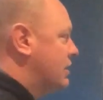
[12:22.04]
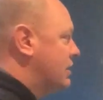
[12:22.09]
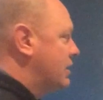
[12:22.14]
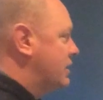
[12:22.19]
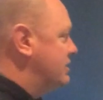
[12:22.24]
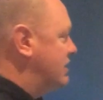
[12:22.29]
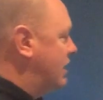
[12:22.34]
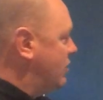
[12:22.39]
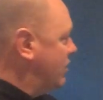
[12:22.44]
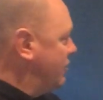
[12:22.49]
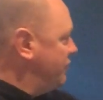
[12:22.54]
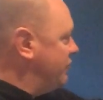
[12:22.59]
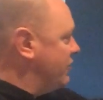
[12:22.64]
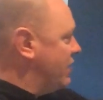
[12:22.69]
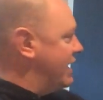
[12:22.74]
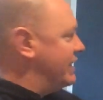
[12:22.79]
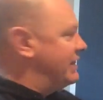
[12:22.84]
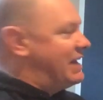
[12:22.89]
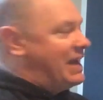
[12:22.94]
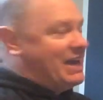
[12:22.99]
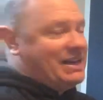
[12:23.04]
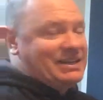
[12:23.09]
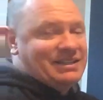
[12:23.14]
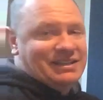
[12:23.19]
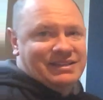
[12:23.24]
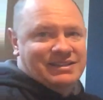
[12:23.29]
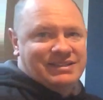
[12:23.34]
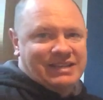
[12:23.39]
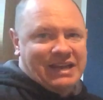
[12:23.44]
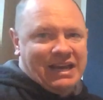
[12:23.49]
Because I want to find that
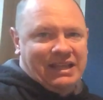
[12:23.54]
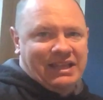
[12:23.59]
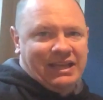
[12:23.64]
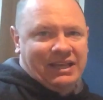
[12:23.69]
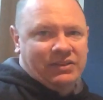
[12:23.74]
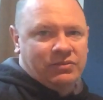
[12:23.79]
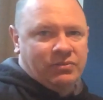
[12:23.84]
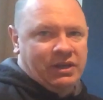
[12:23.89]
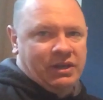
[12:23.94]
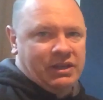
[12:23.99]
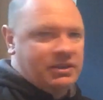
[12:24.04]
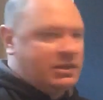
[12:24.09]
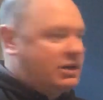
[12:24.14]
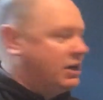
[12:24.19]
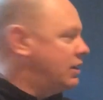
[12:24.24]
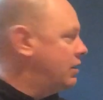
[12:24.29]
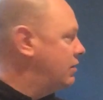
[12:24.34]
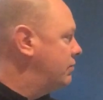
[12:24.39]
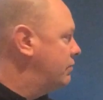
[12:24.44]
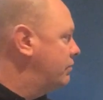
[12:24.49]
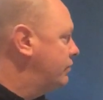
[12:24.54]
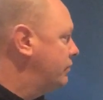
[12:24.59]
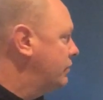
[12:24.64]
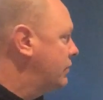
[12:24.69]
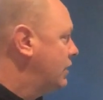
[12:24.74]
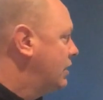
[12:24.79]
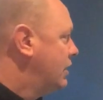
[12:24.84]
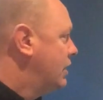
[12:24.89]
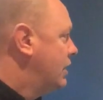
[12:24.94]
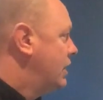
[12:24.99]
side length right there.
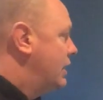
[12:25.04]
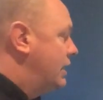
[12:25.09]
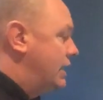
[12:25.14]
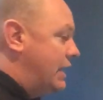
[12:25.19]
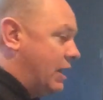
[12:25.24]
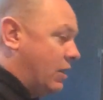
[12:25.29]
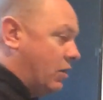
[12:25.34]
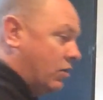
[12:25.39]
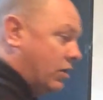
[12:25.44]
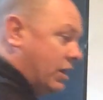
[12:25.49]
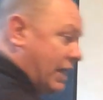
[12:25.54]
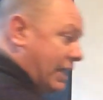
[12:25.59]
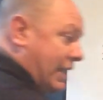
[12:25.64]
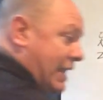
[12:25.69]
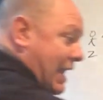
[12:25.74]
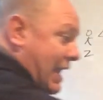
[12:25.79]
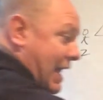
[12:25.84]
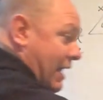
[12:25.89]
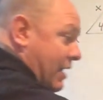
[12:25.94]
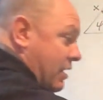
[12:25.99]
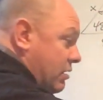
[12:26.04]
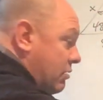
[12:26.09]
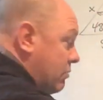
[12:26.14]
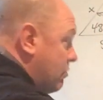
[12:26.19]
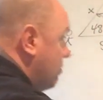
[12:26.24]
Now, again,